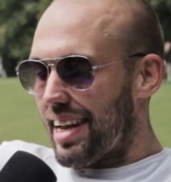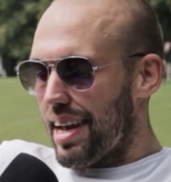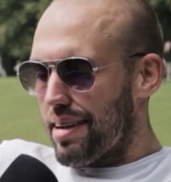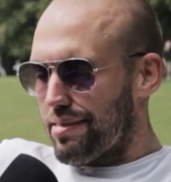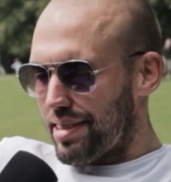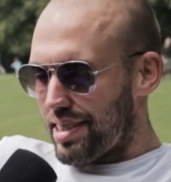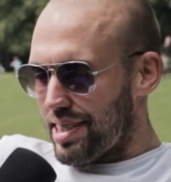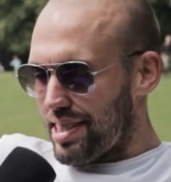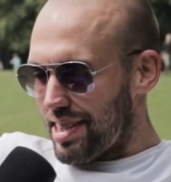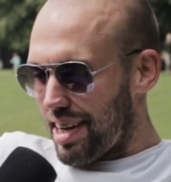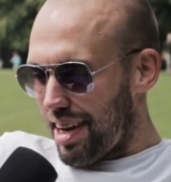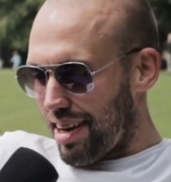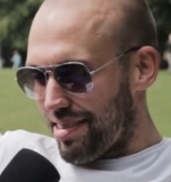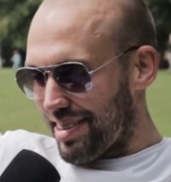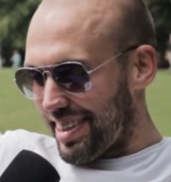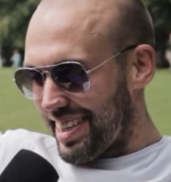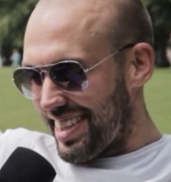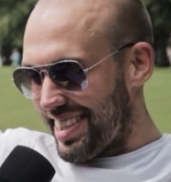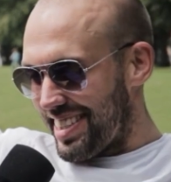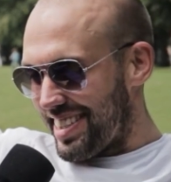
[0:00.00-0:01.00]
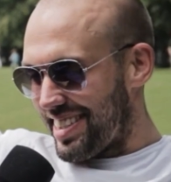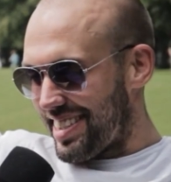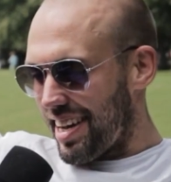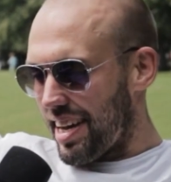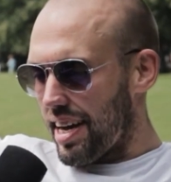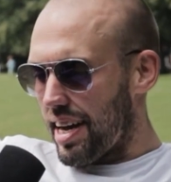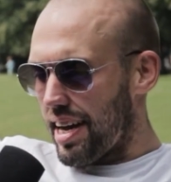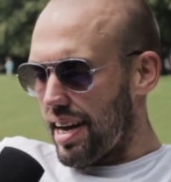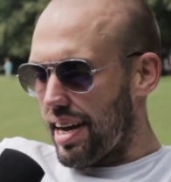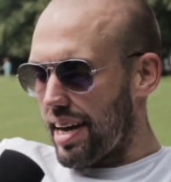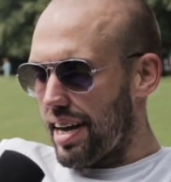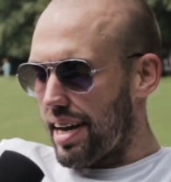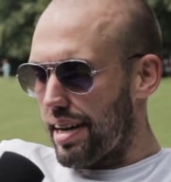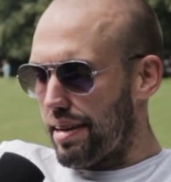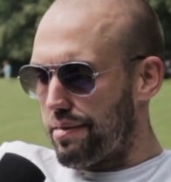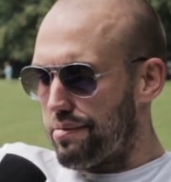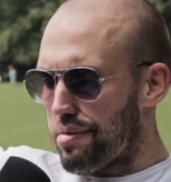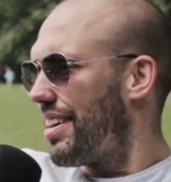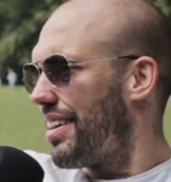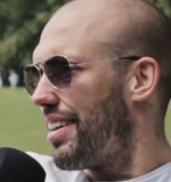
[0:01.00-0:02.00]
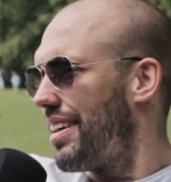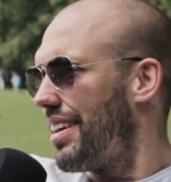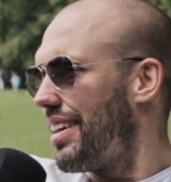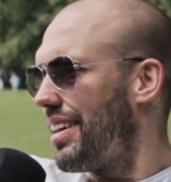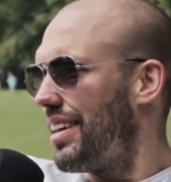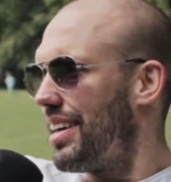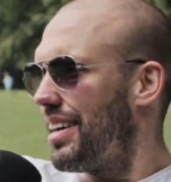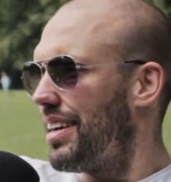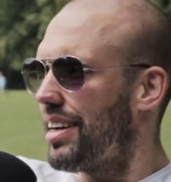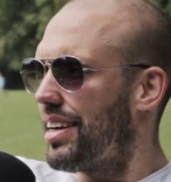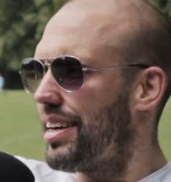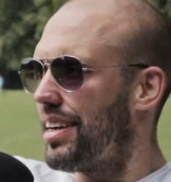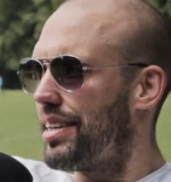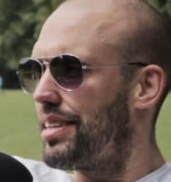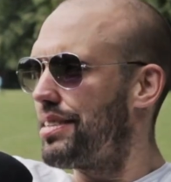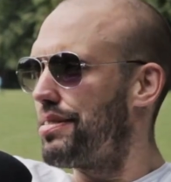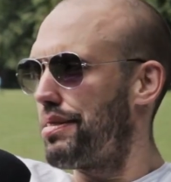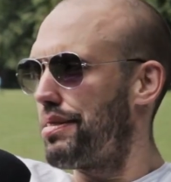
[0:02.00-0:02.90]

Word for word: The name of the show is, uh, uh, uh,